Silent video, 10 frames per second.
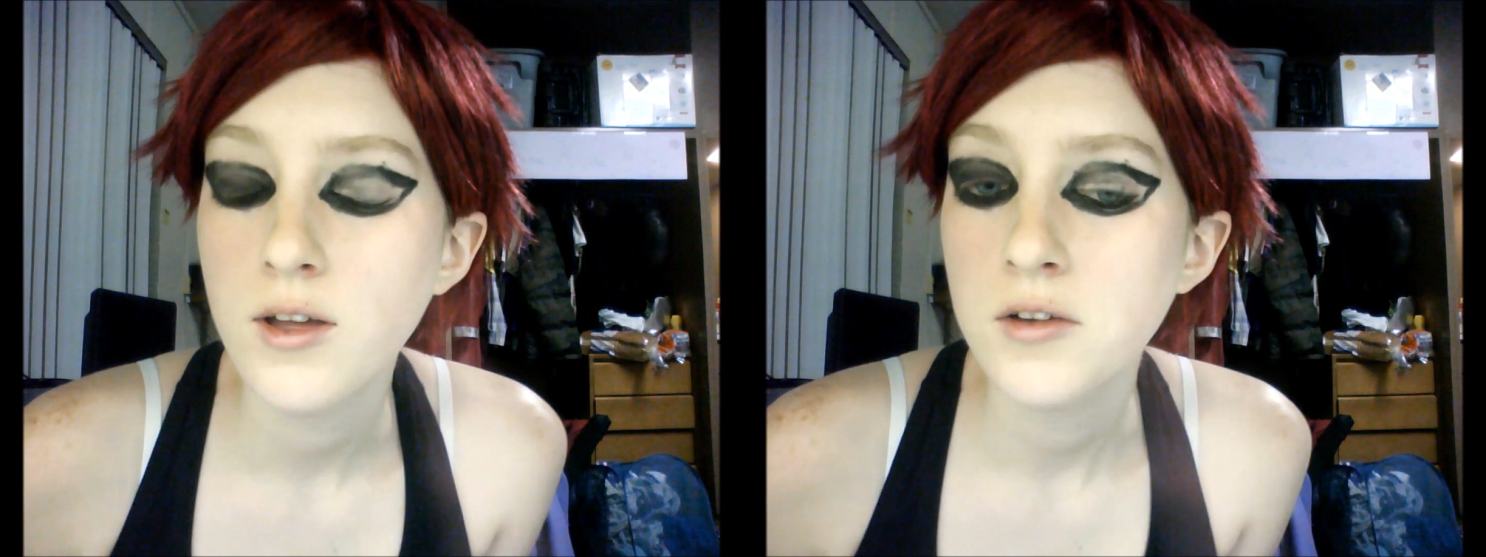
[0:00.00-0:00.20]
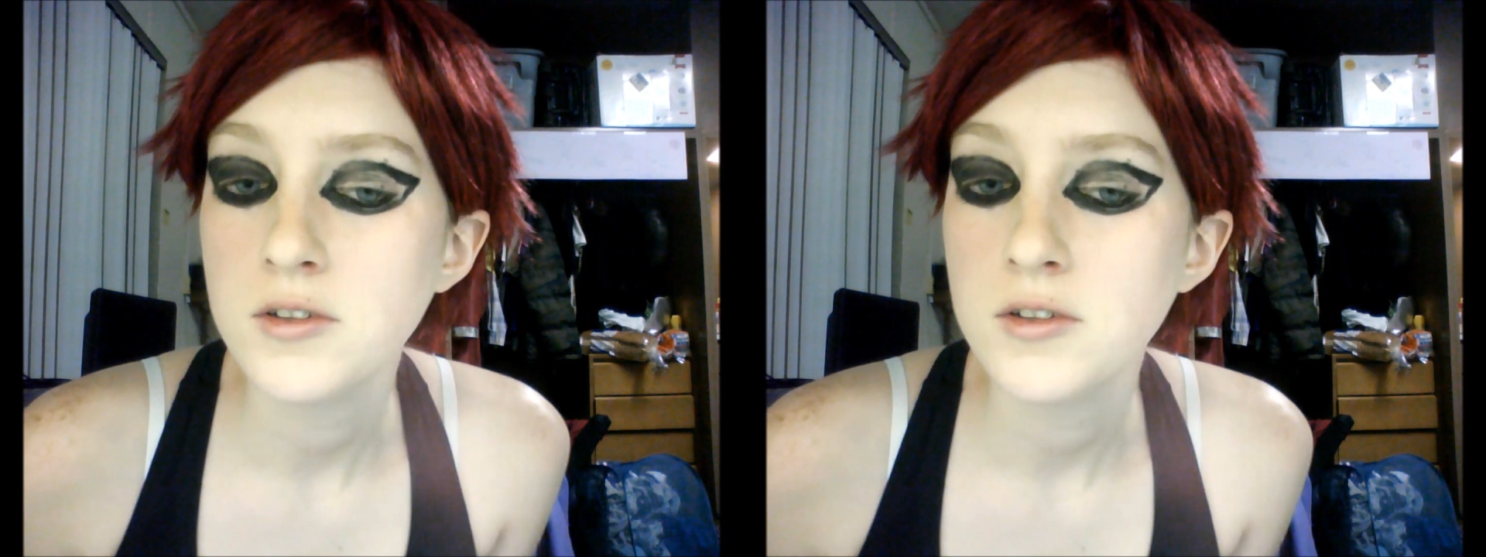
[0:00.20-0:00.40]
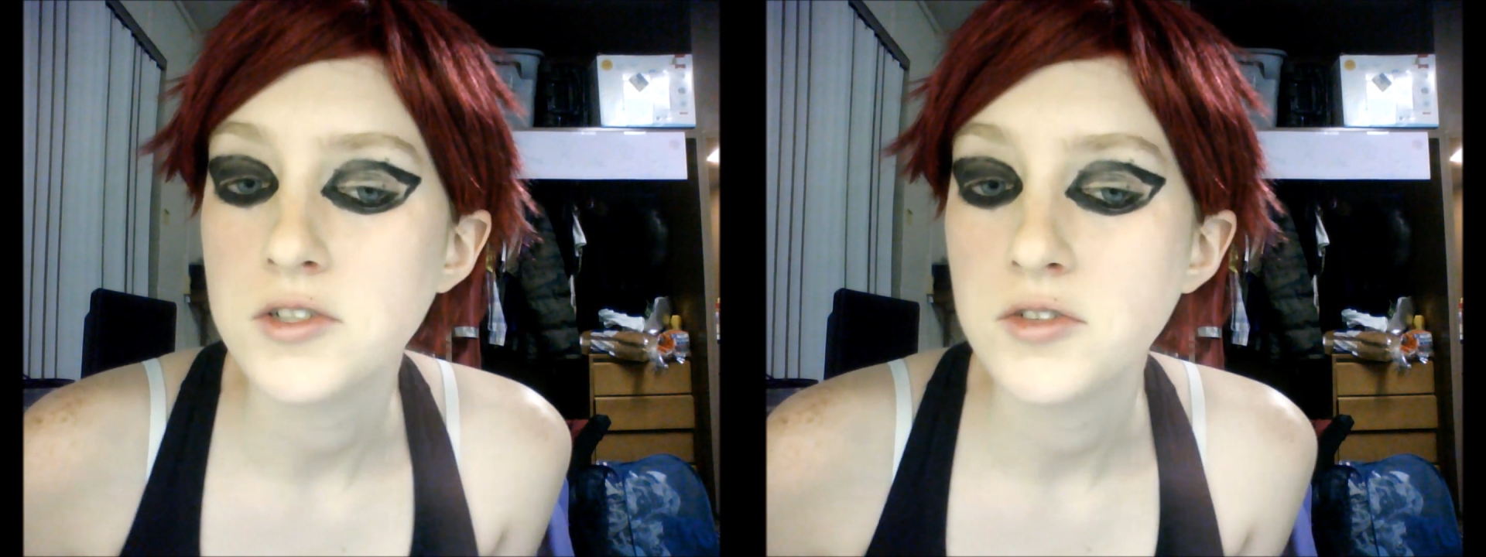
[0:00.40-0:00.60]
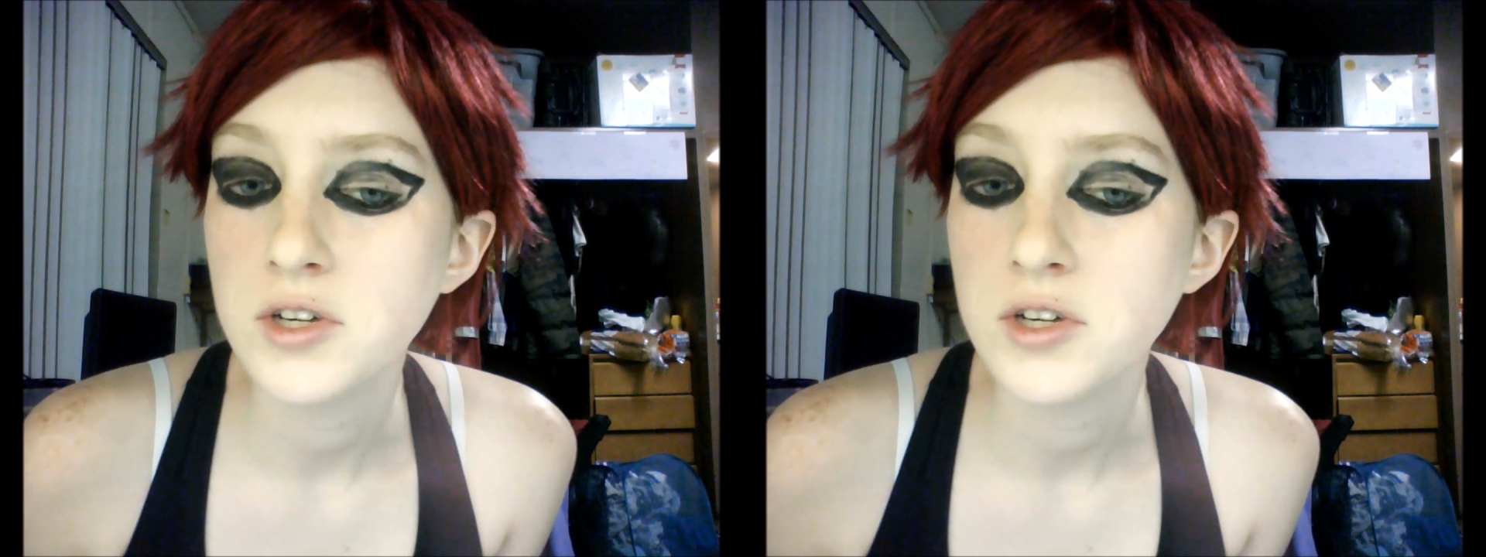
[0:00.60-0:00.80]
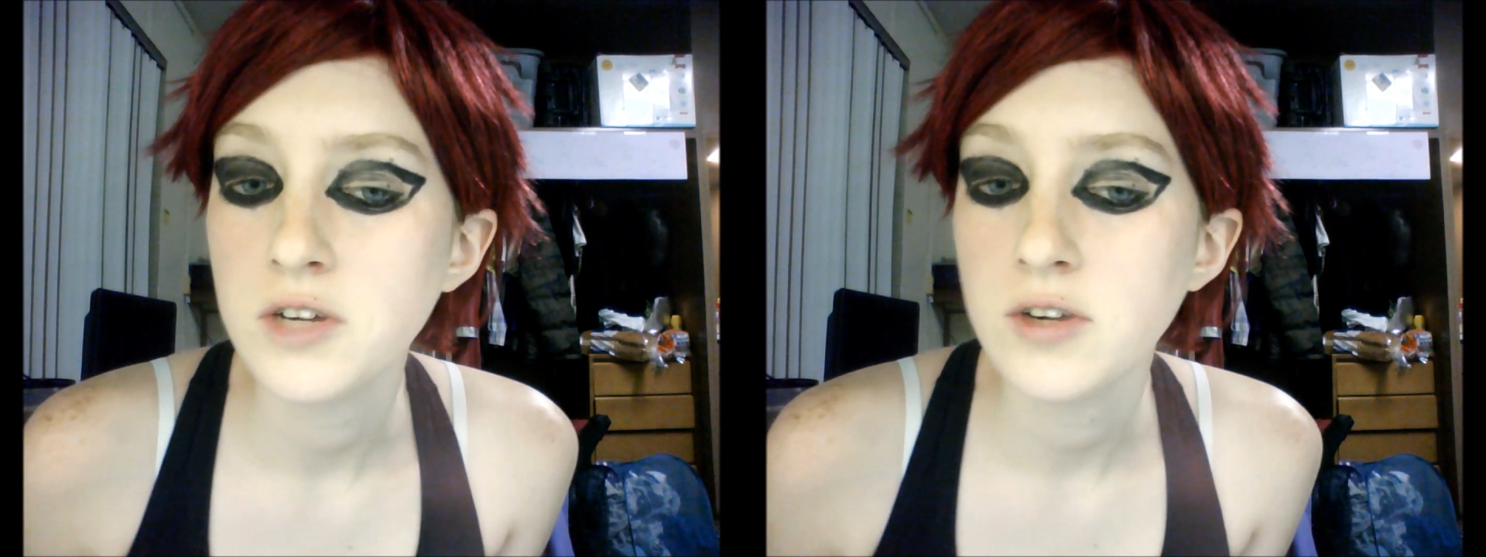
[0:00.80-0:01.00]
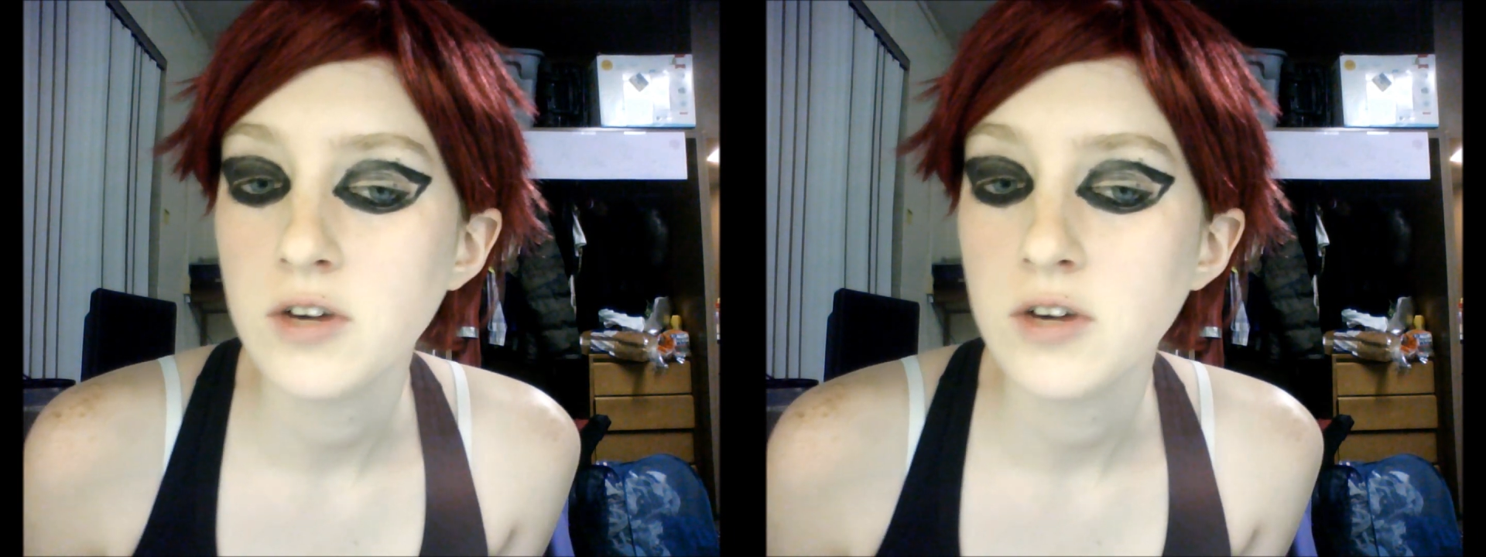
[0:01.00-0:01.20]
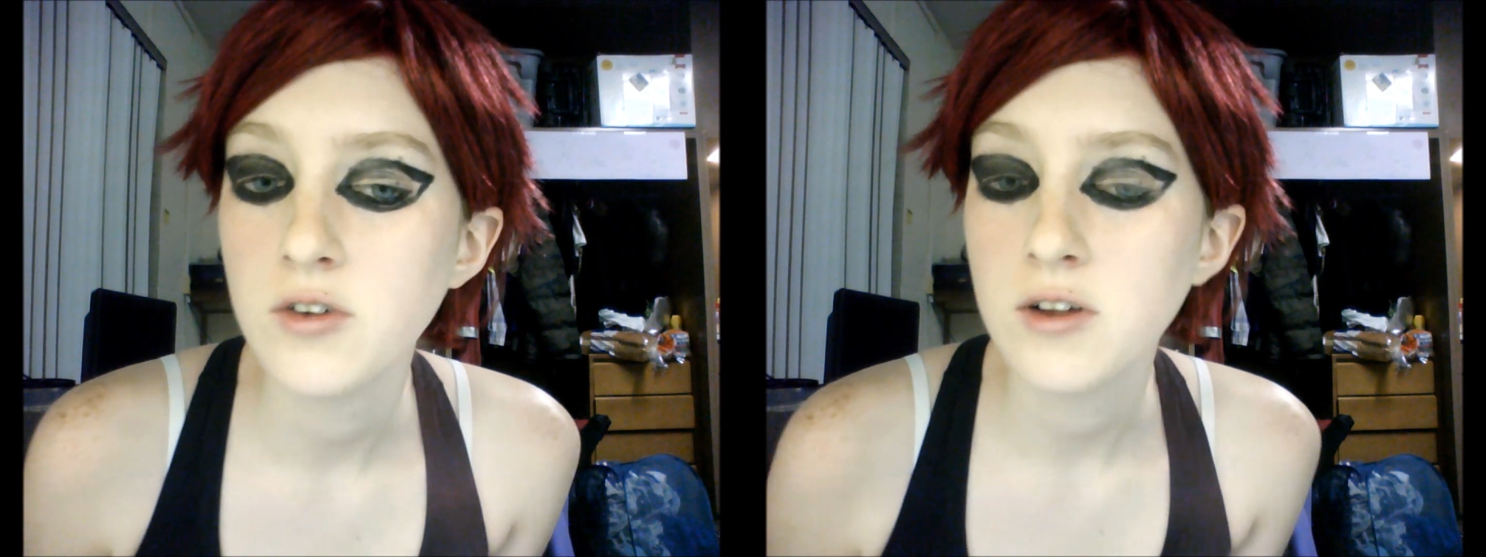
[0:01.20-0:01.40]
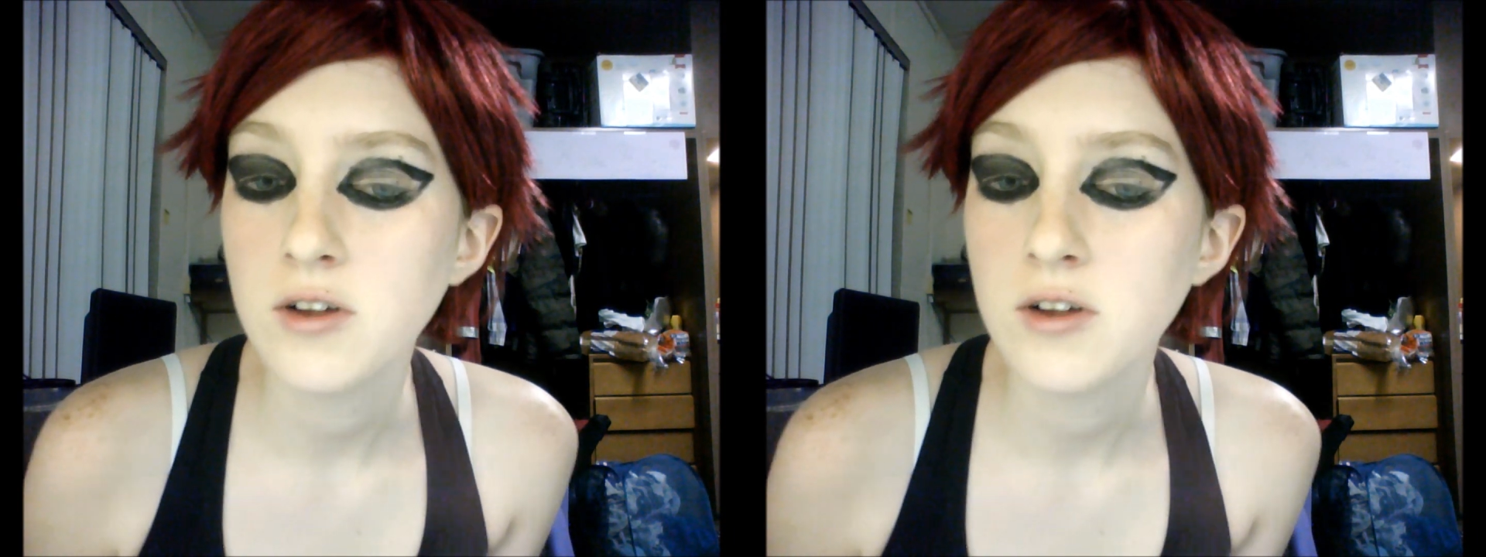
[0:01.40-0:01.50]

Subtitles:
this is a very, very rough outline.